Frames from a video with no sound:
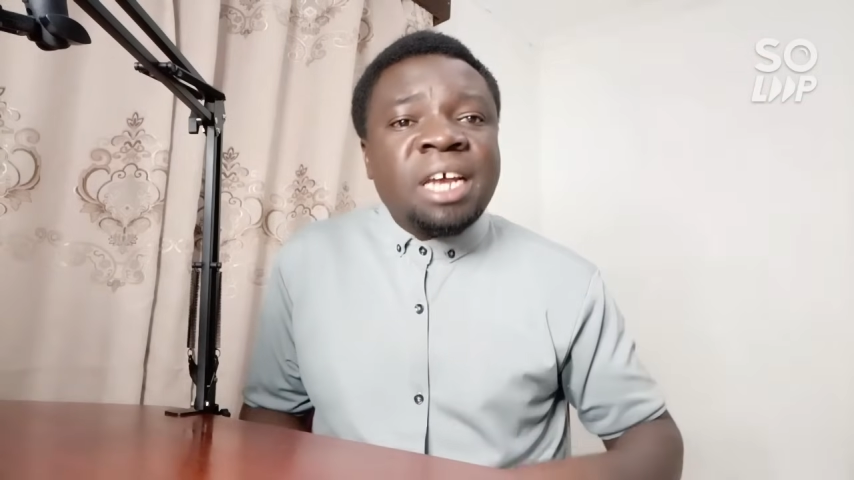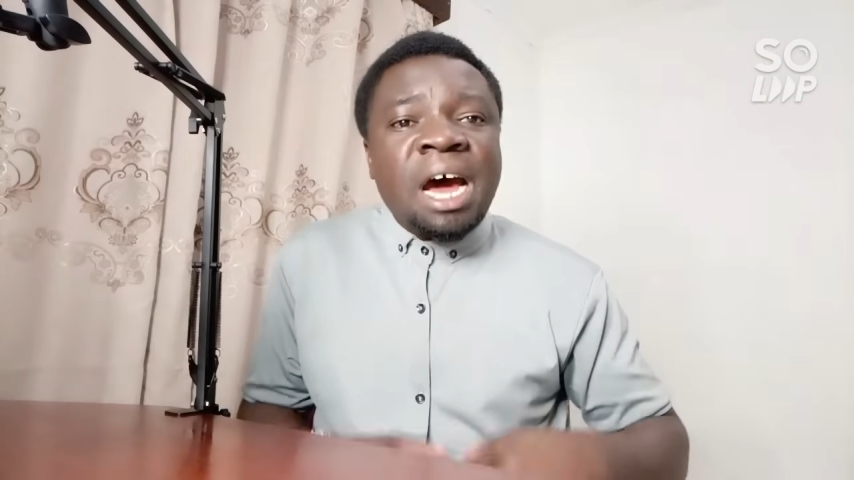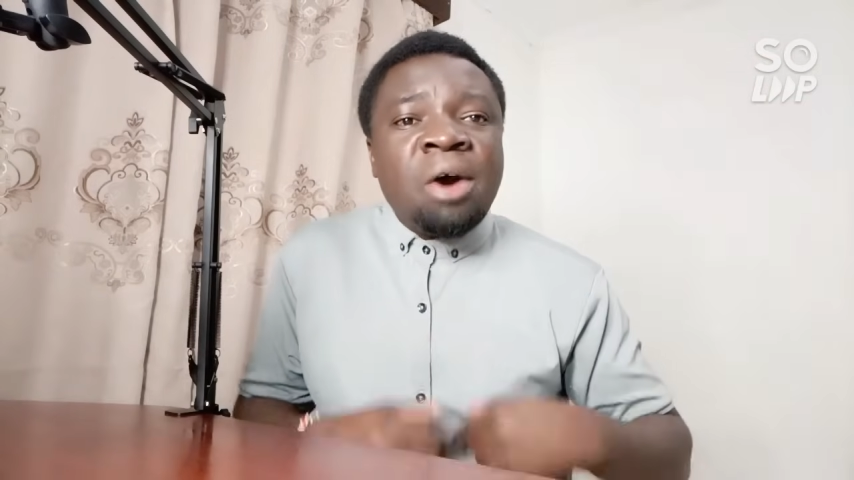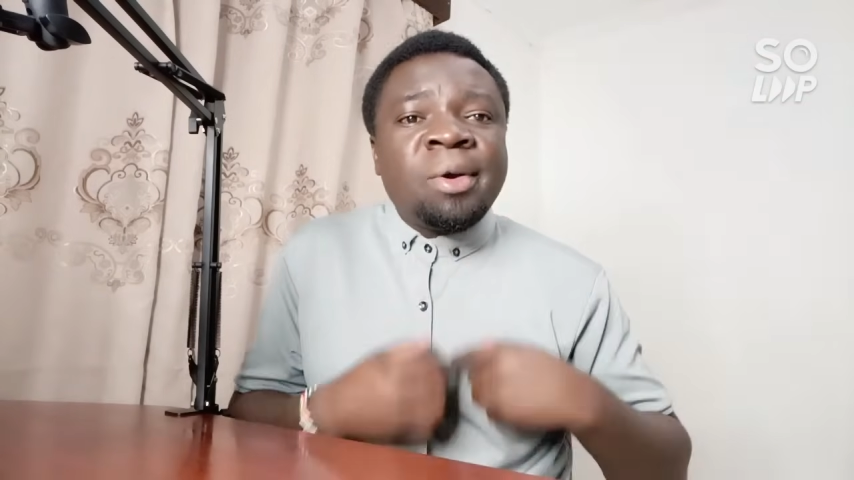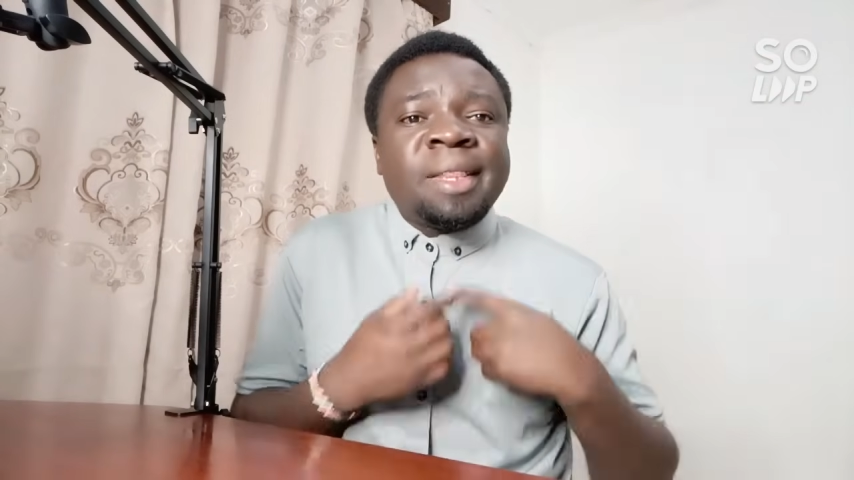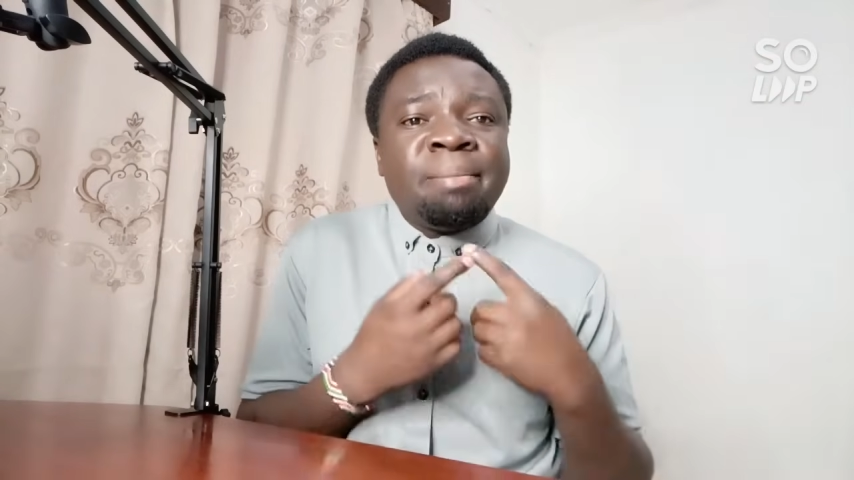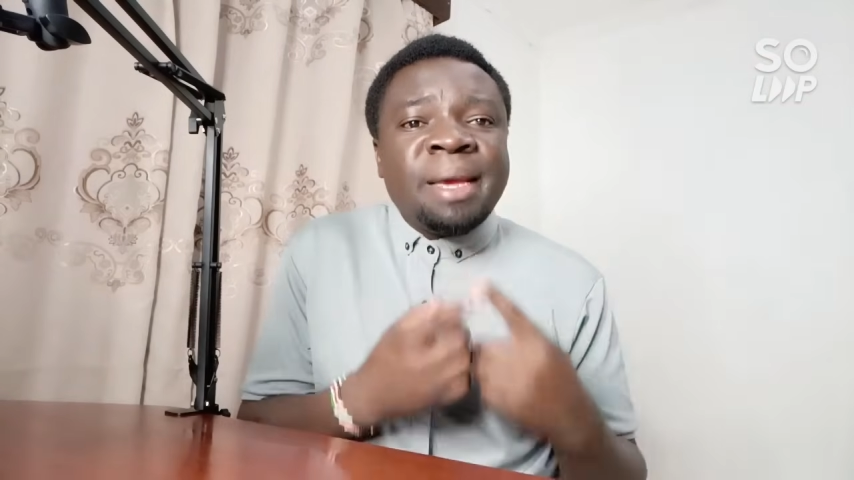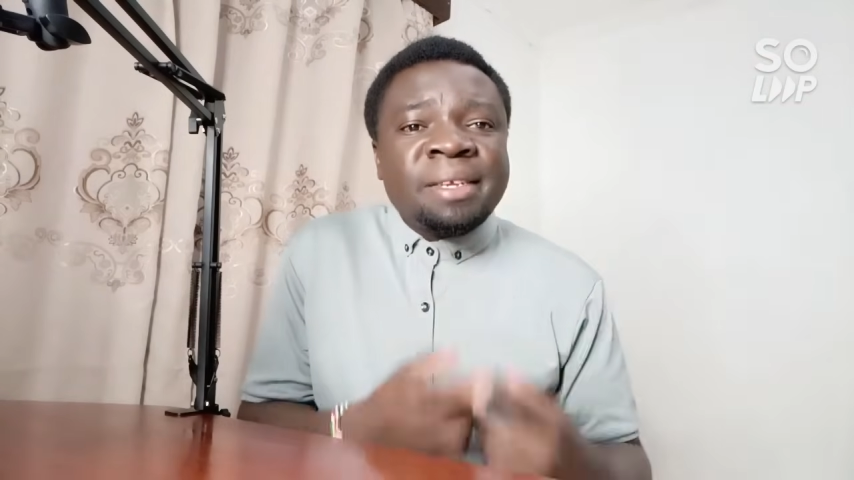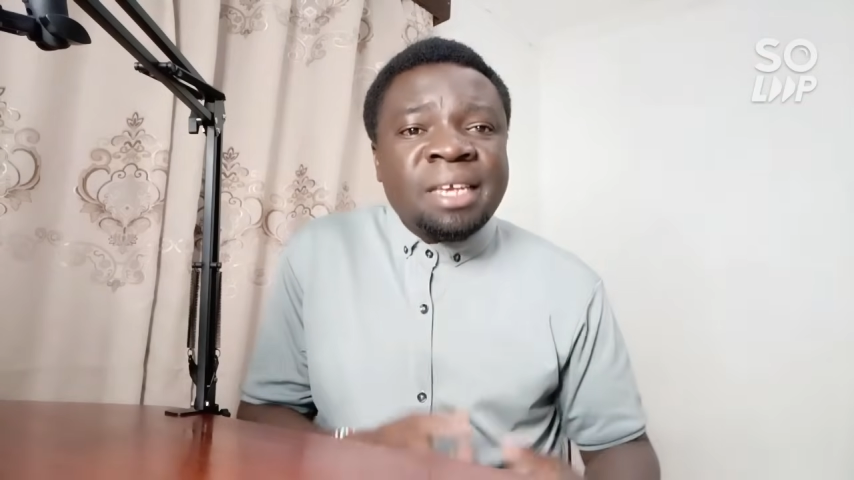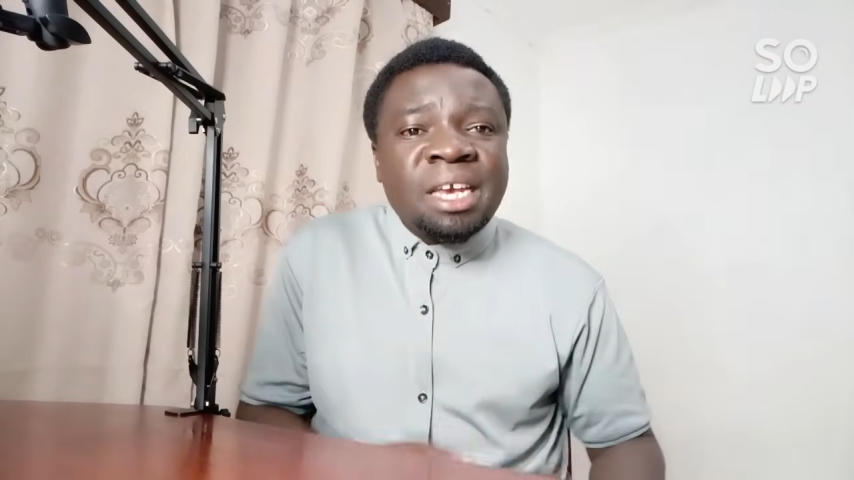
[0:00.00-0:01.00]
out the
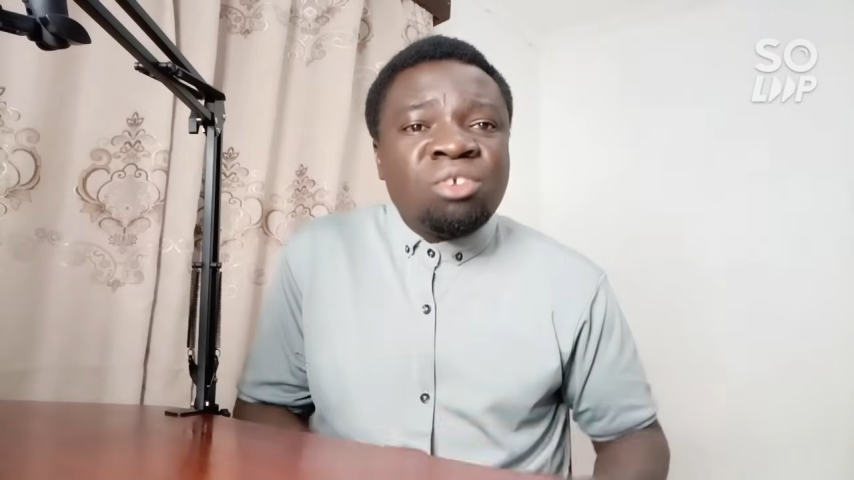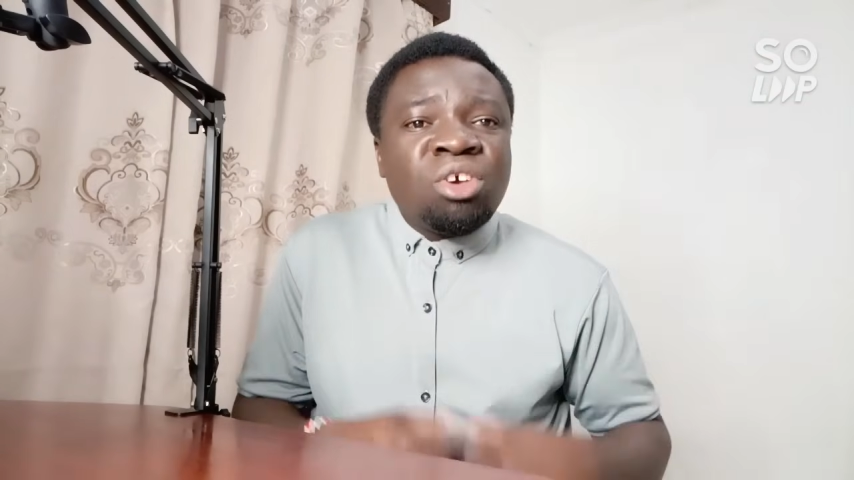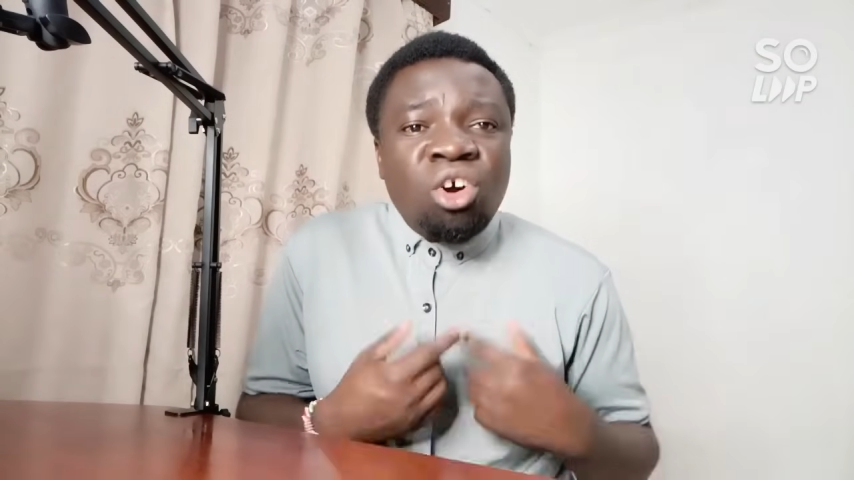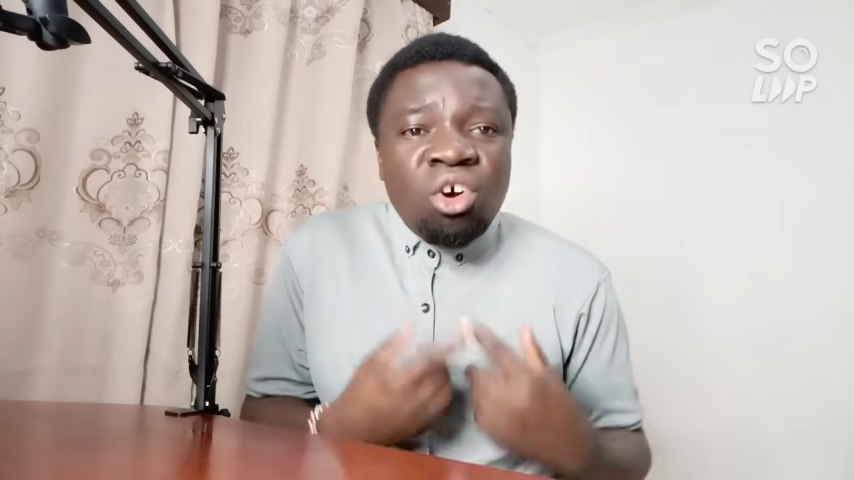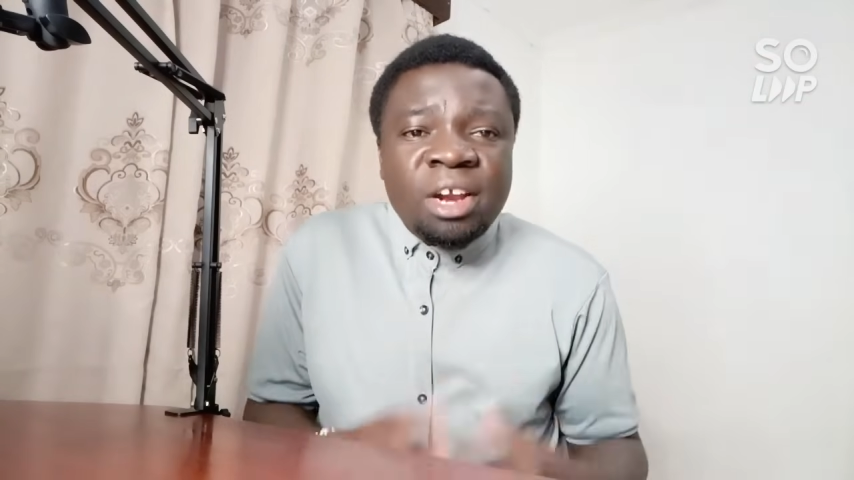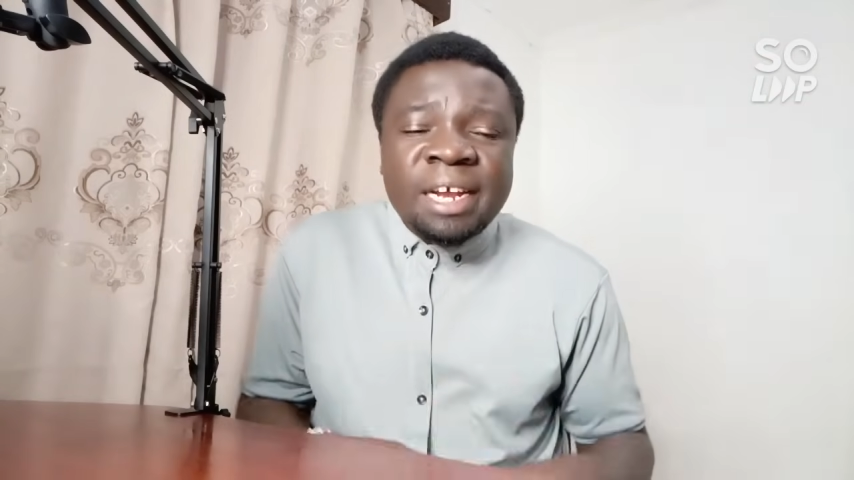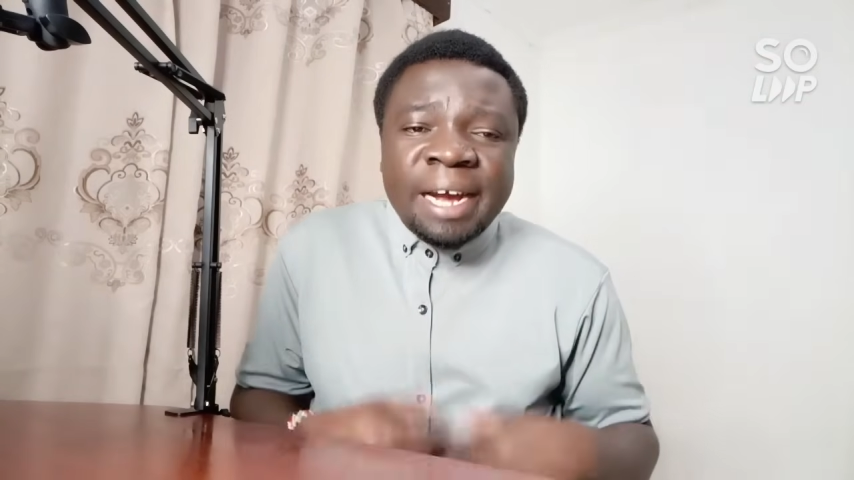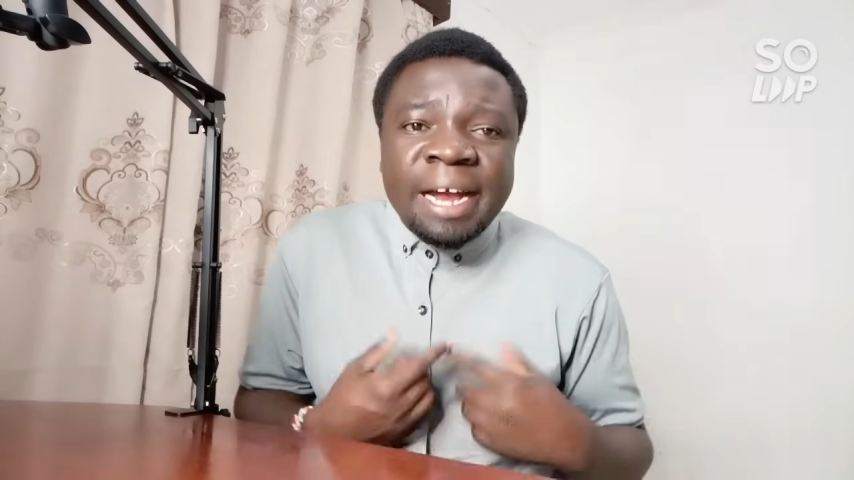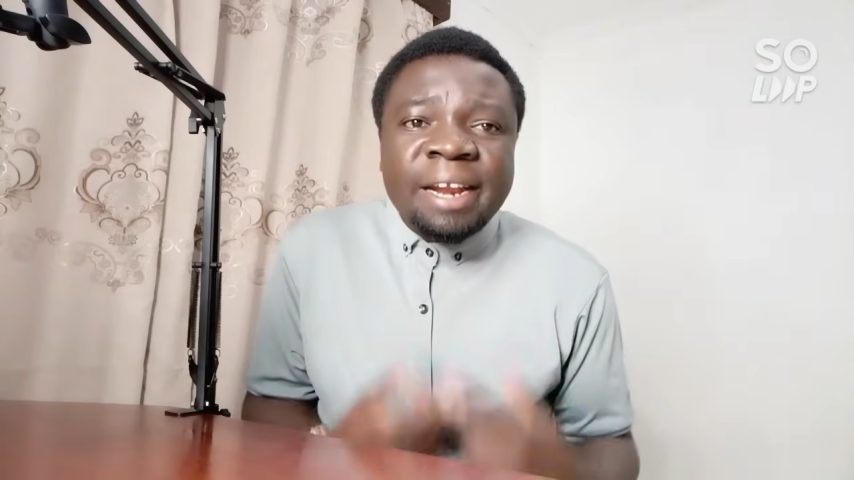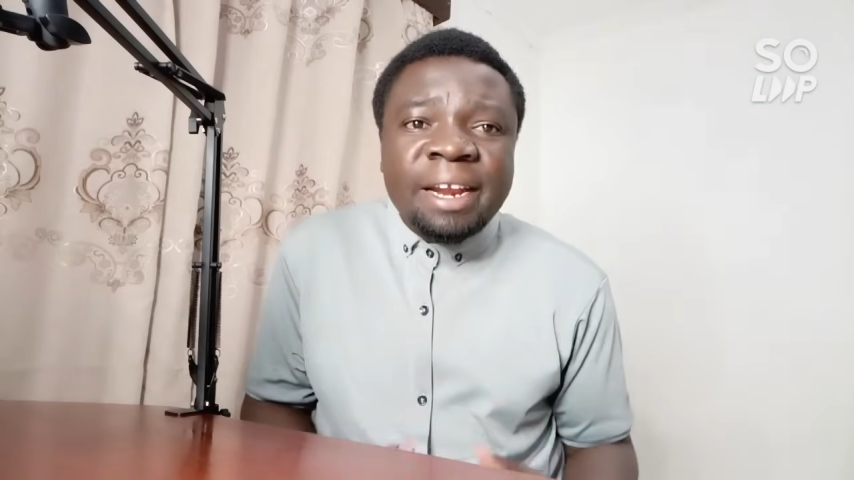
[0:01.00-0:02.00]
mess in your own
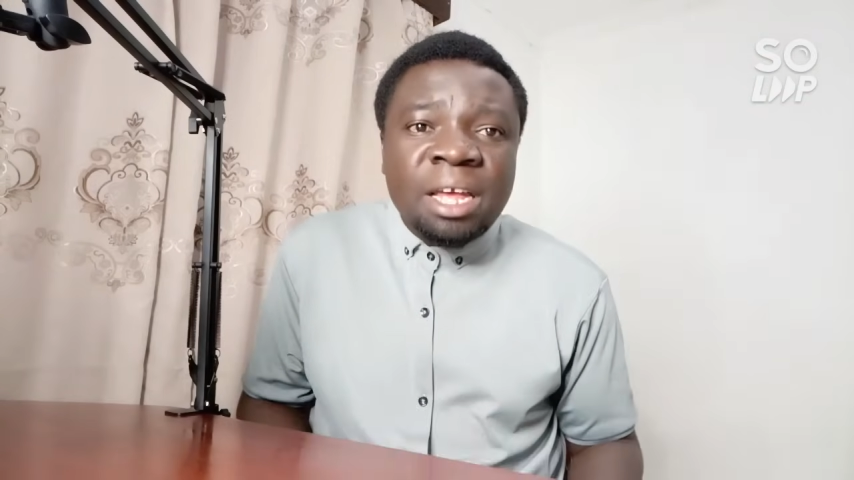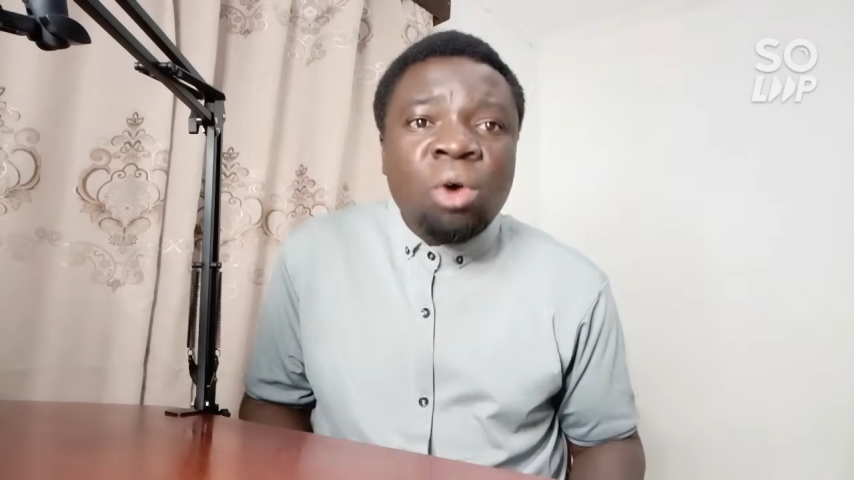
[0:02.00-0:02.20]
country.